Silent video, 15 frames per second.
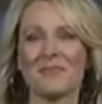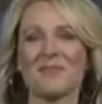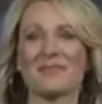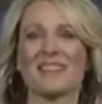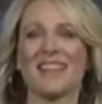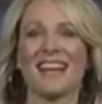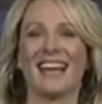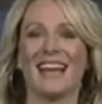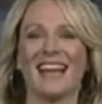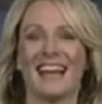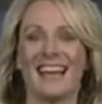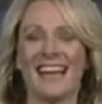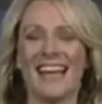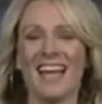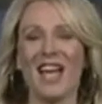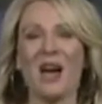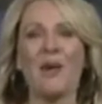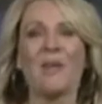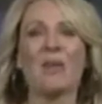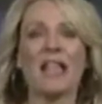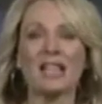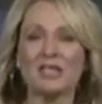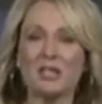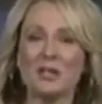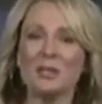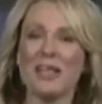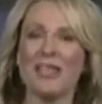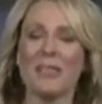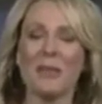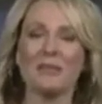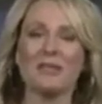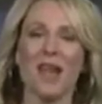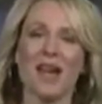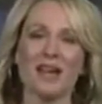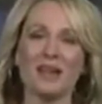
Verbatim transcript: well, I do let them talk